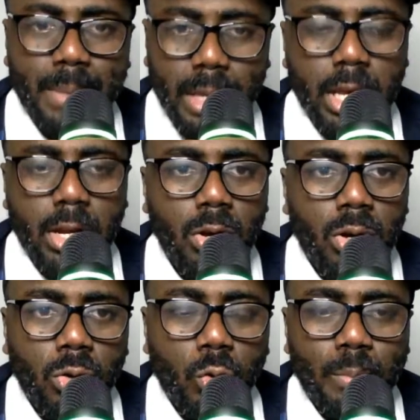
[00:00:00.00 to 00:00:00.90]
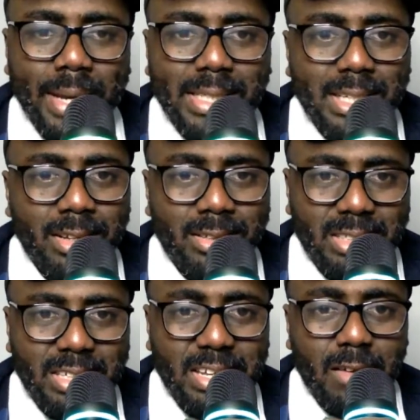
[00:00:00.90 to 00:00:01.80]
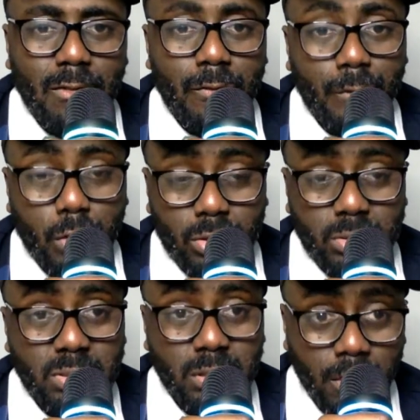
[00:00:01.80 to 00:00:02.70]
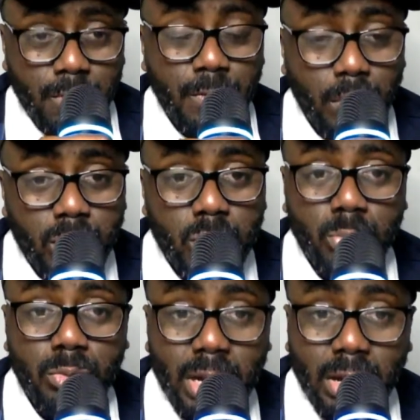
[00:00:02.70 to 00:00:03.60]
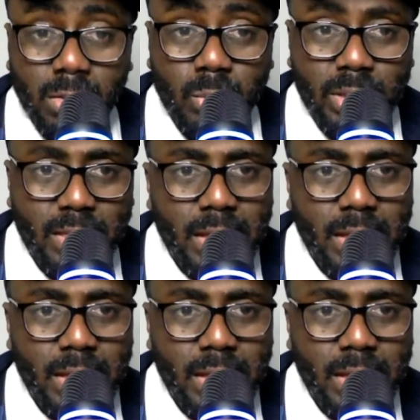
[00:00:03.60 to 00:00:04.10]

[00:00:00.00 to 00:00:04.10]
will make Chelsea a force to be reckoned with,